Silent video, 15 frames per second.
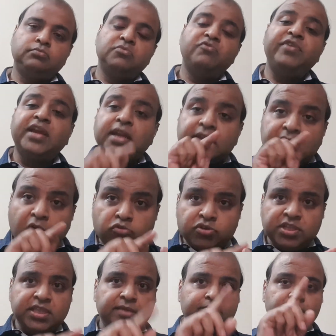We can
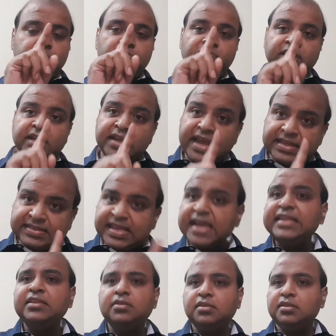count them. We can
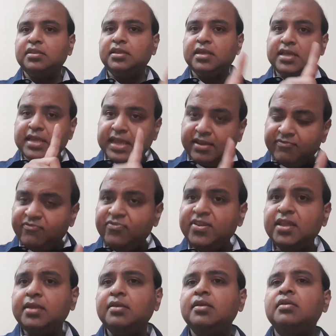assign
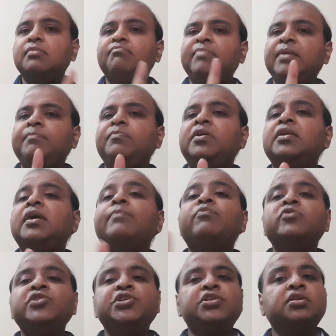every member a
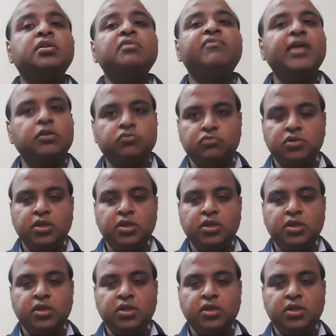positional value.